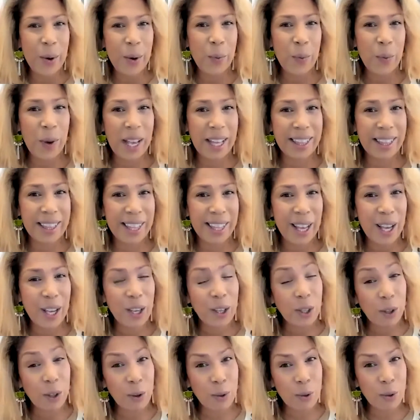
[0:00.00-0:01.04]
with
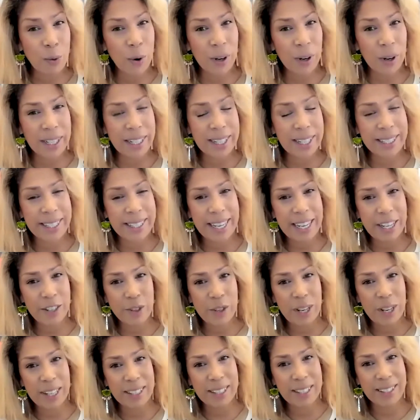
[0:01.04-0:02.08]
youth
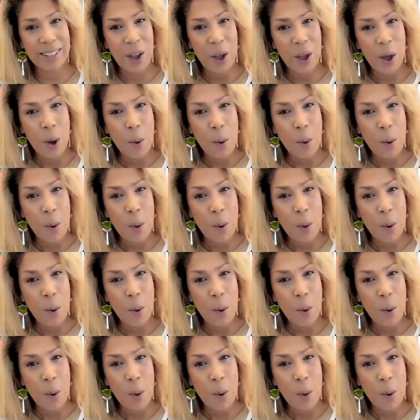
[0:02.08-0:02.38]
organizations.